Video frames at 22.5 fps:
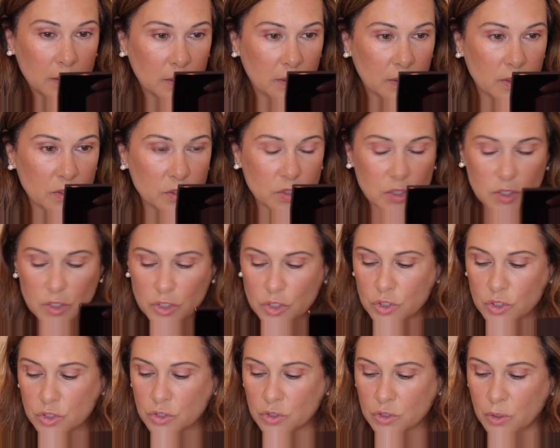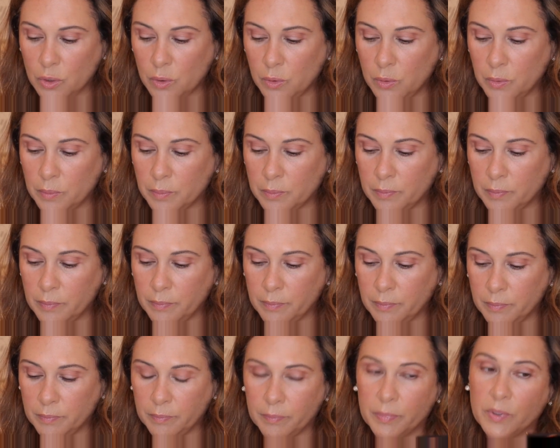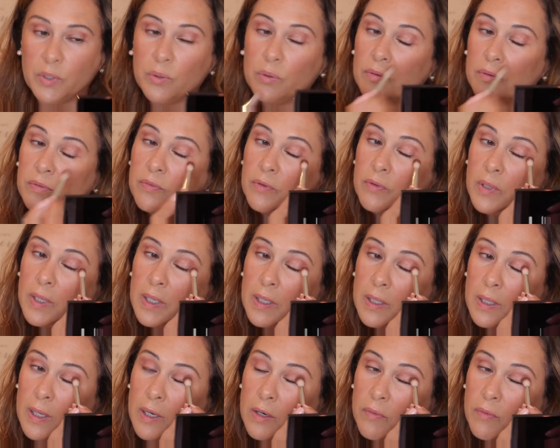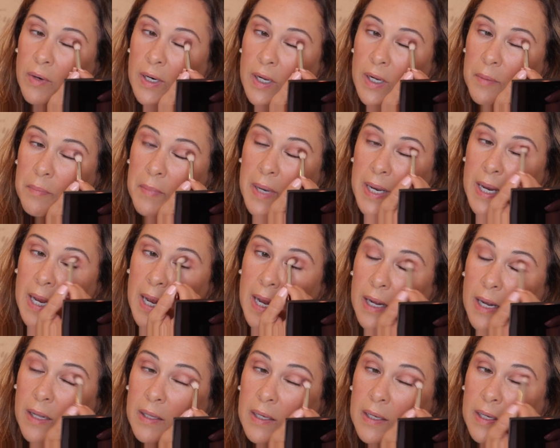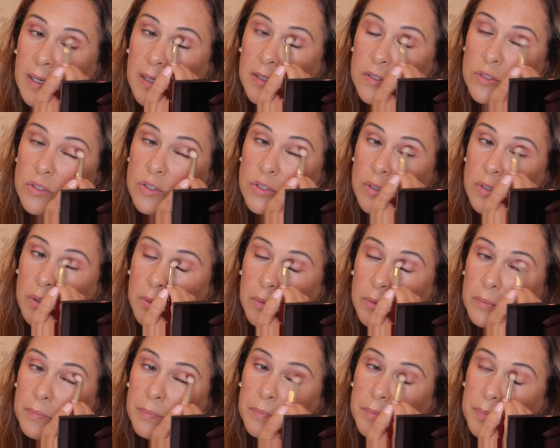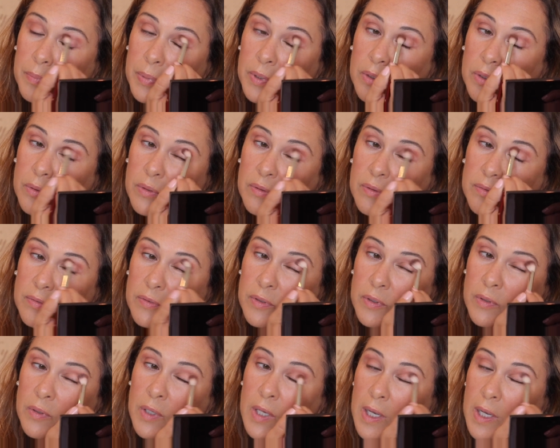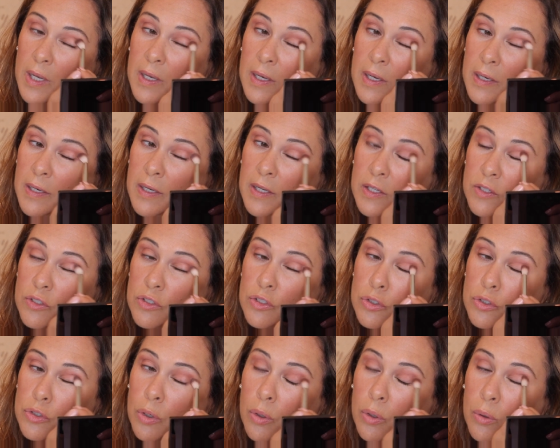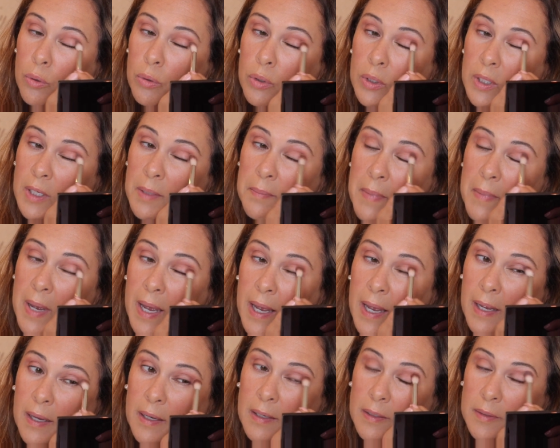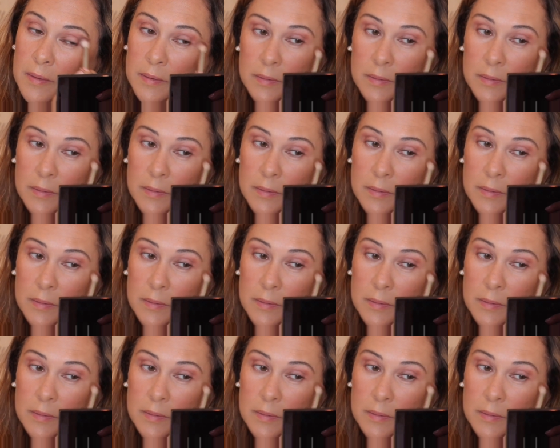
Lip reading: This is so beautiful and, like, right up my alley. It's so beautiful. It's totally matte.